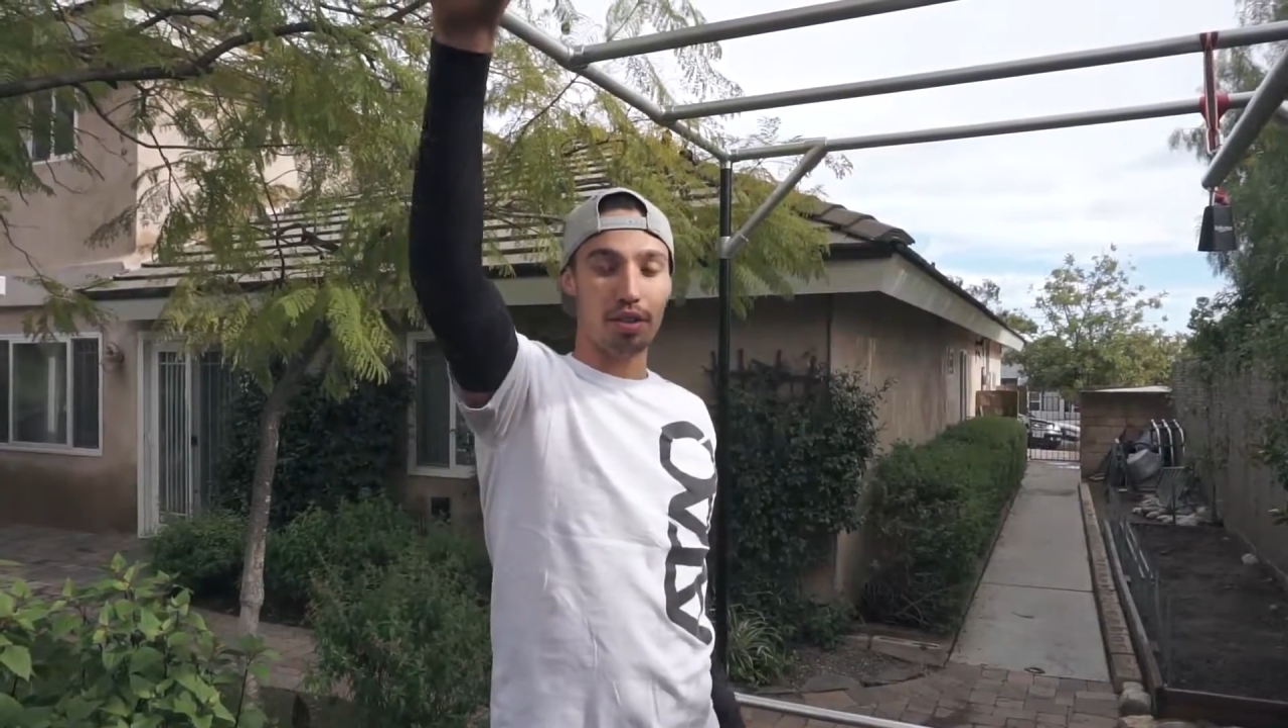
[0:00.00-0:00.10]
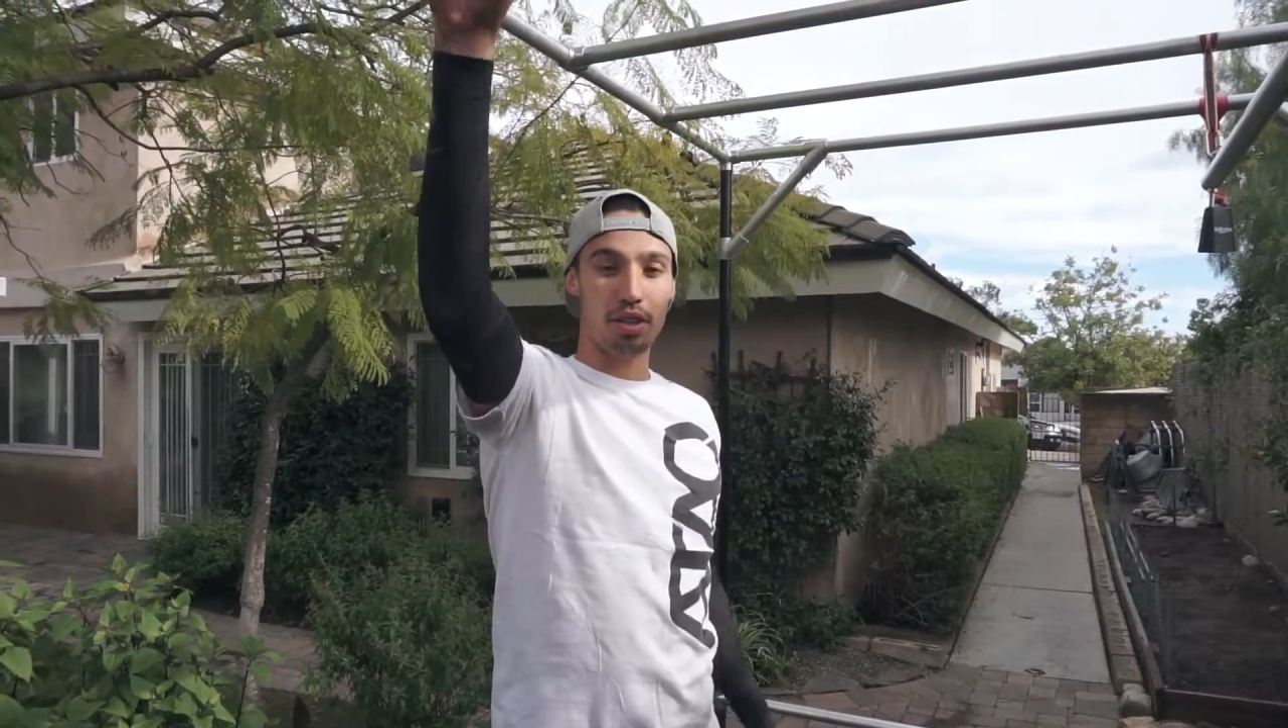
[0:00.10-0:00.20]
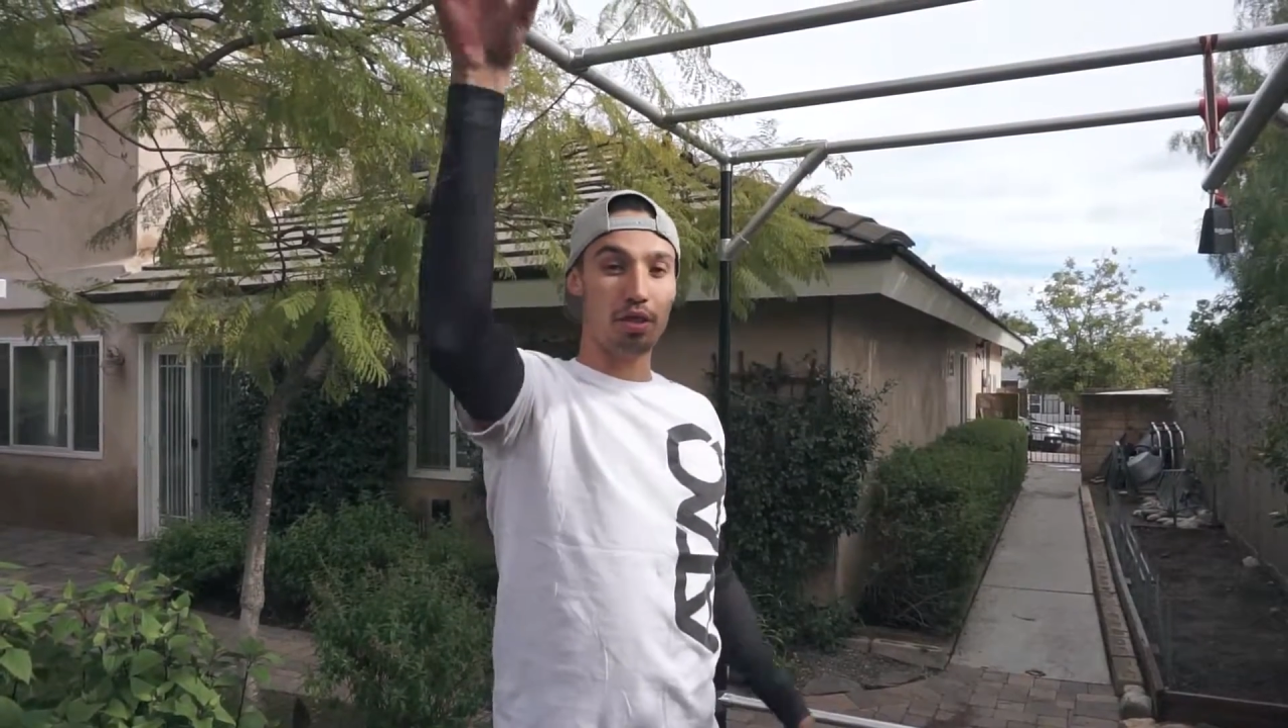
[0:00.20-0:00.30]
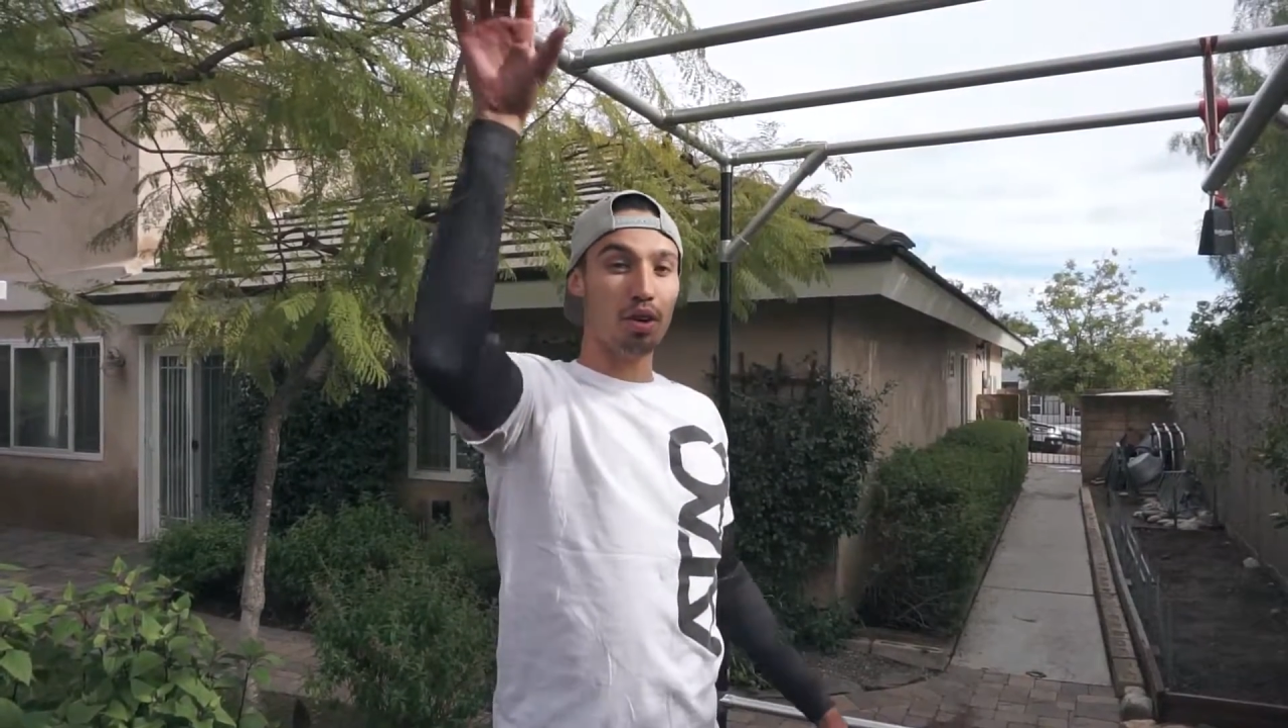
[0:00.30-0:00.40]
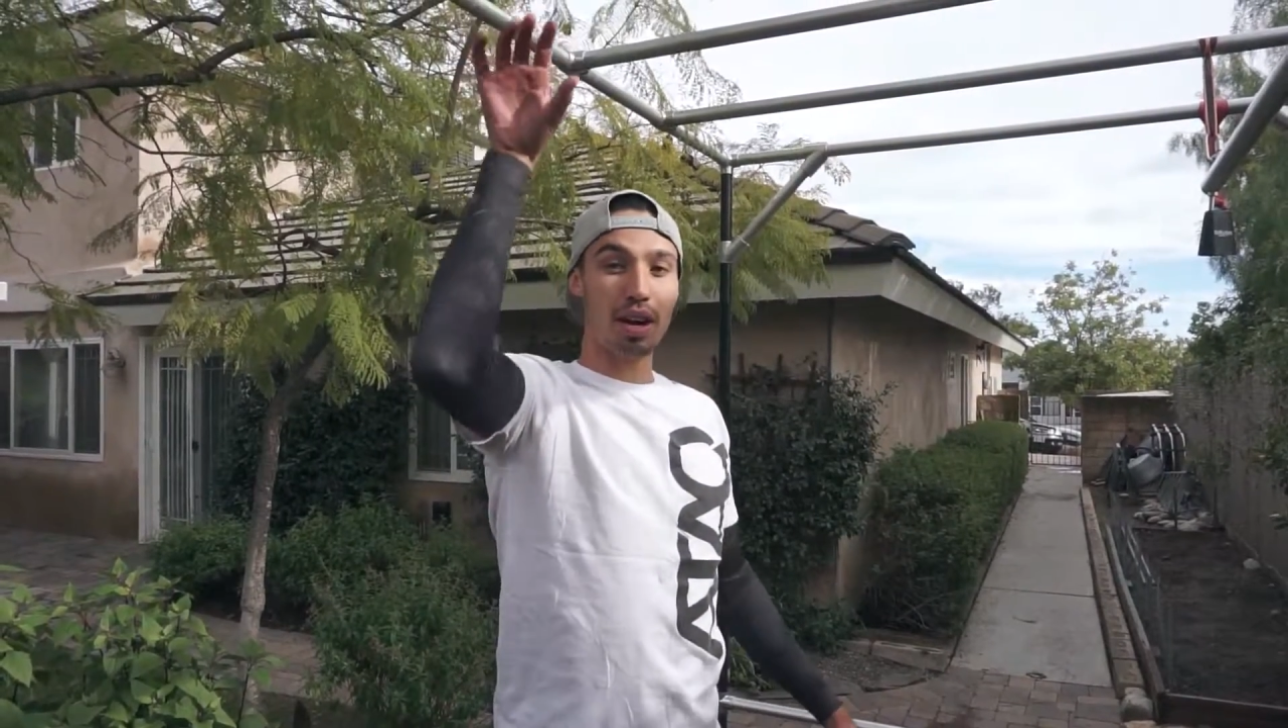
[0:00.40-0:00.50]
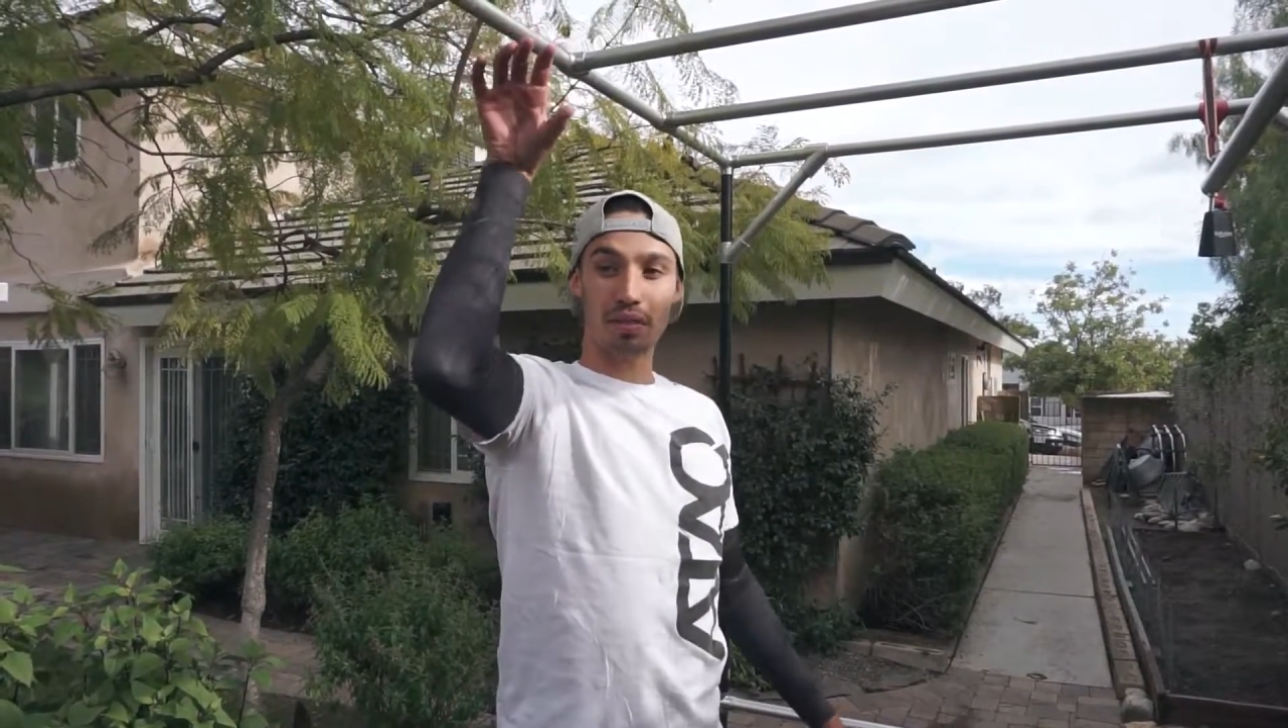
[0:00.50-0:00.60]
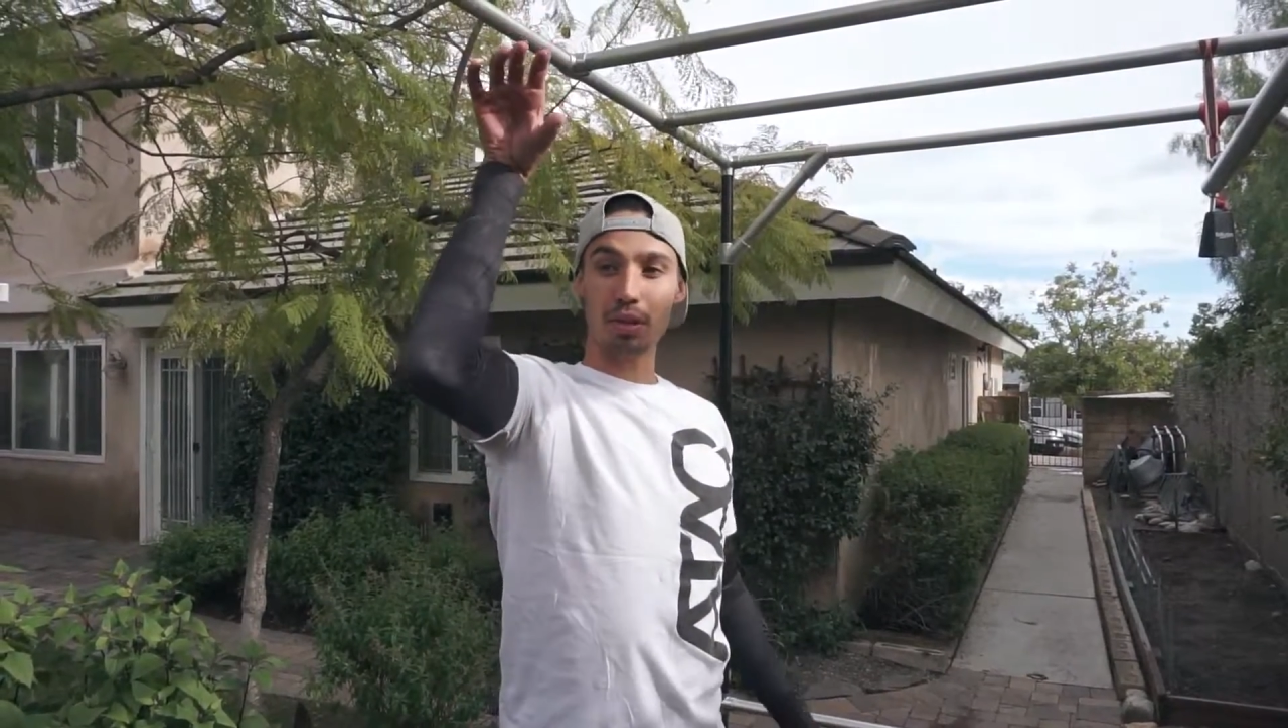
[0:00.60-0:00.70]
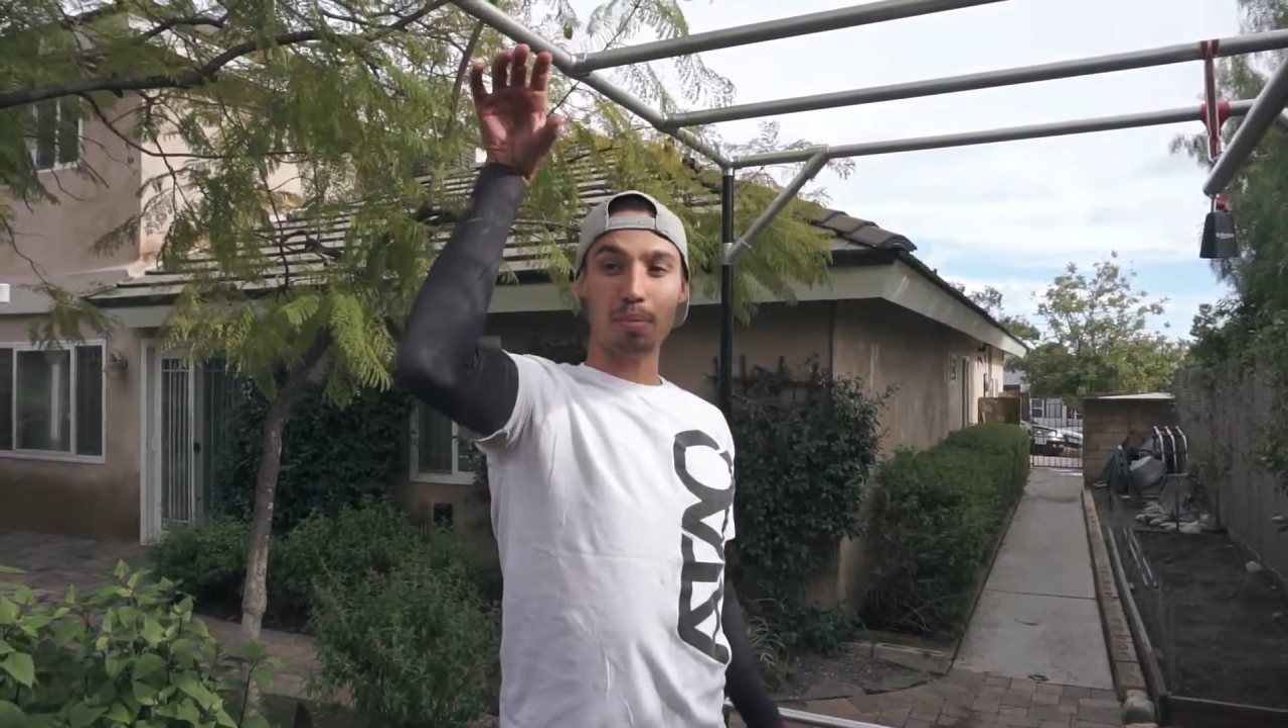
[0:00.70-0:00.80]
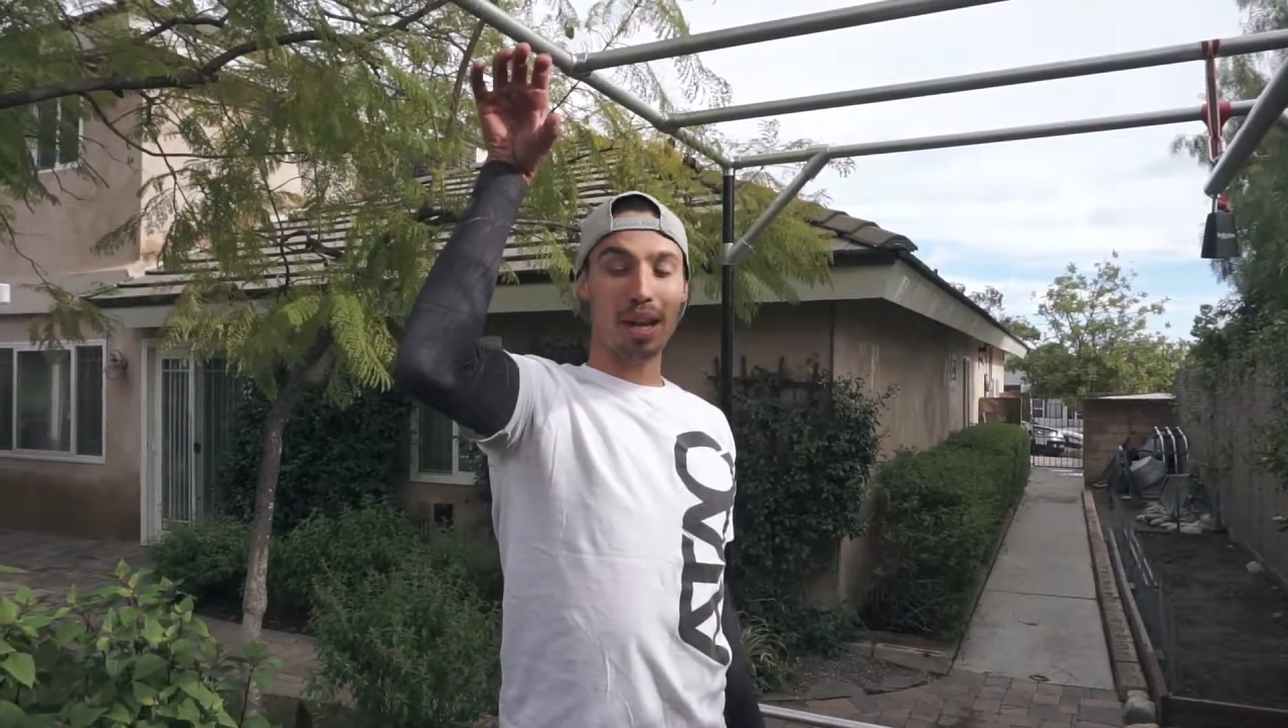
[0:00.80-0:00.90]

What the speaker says: You don't have to